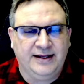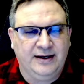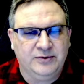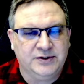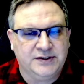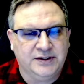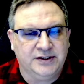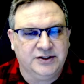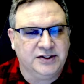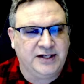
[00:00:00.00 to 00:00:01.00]
that was
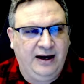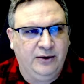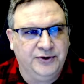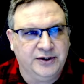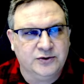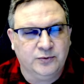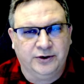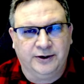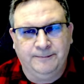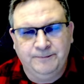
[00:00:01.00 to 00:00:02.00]
just how things were.